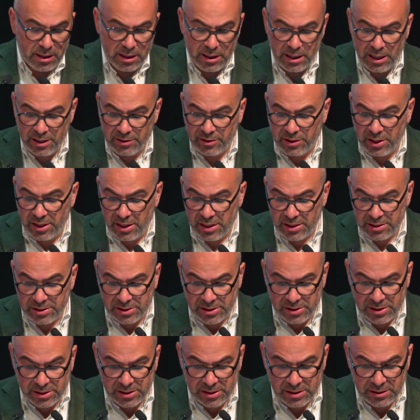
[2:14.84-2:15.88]
It
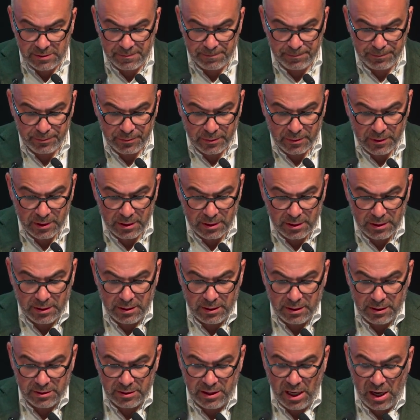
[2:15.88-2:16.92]
is
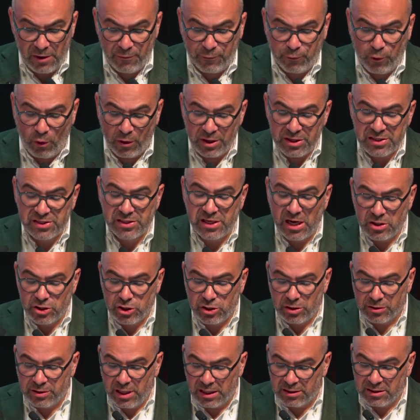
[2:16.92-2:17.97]
therefore
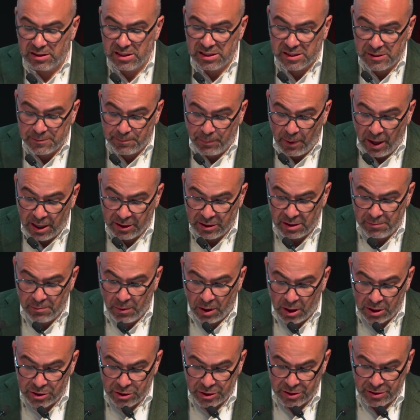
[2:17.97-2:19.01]
essential that despite the
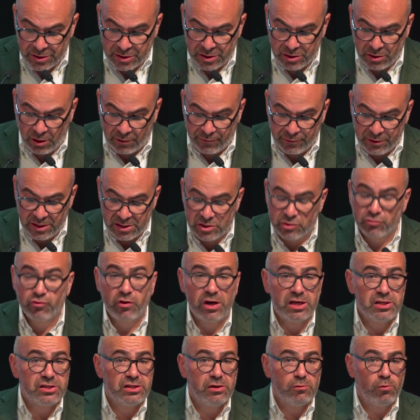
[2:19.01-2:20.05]
emergence of this
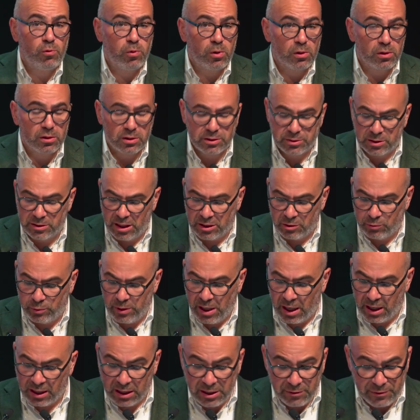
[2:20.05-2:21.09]
crazy world that
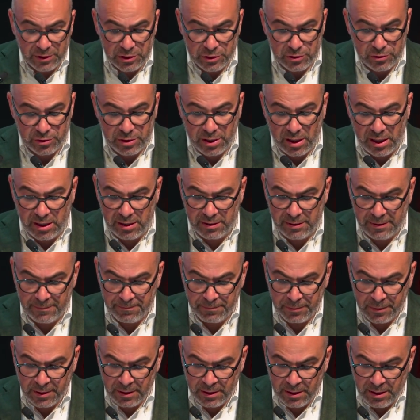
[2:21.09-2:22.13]
we are living today,
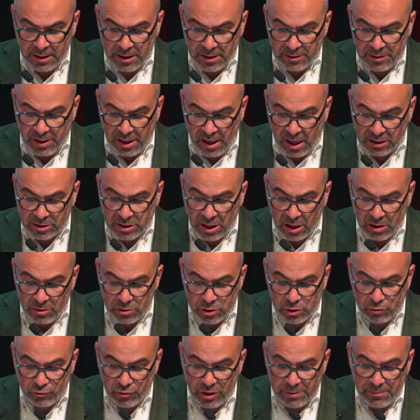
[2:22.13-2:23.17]
there are
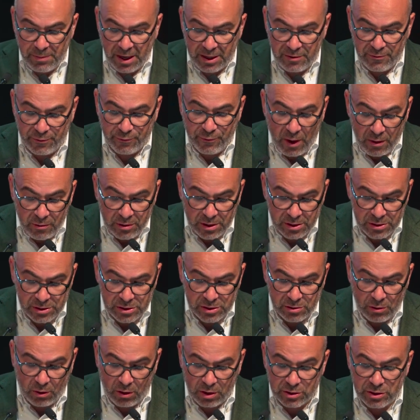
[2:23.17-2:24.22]
those who remain
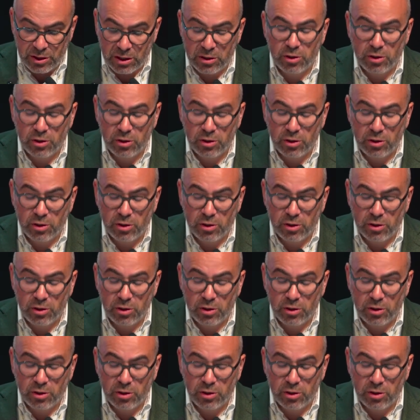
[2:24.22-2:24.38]
focused on the